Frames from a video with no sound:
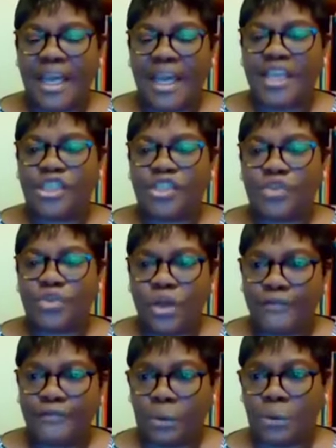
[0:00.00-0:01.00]
he's
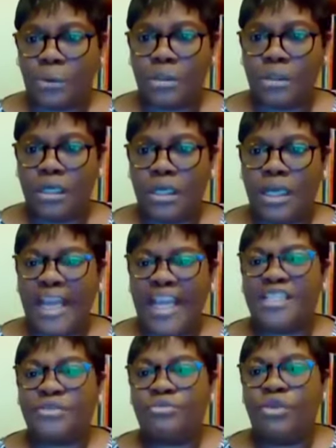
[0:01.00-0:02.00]
truthful,
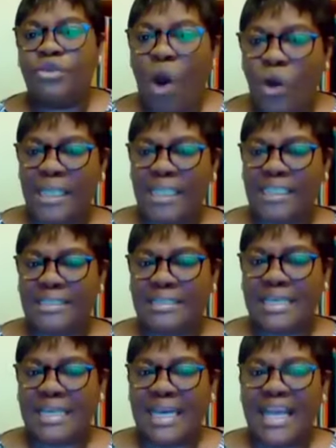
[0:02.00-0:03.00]
he's holy,
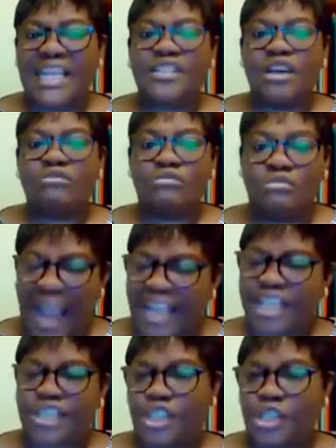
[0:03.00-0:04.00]
he's a
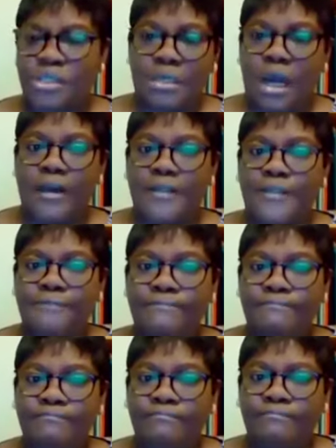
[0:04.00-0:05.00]
righteous God.
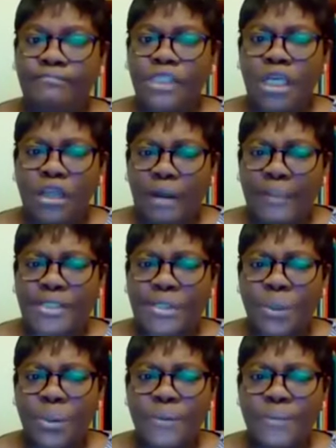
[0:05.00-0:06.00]
Number
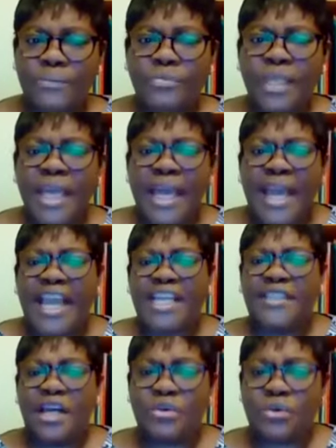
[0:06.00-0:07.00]
two, he
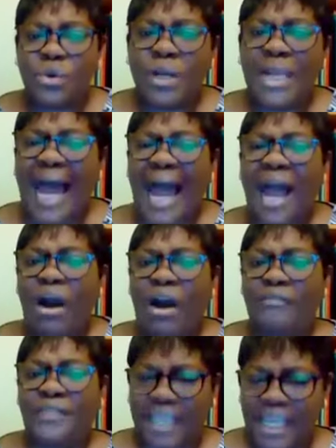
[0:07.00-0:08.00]
is the ruler
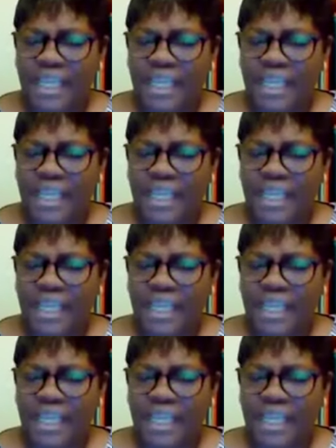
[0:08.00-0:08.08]
of the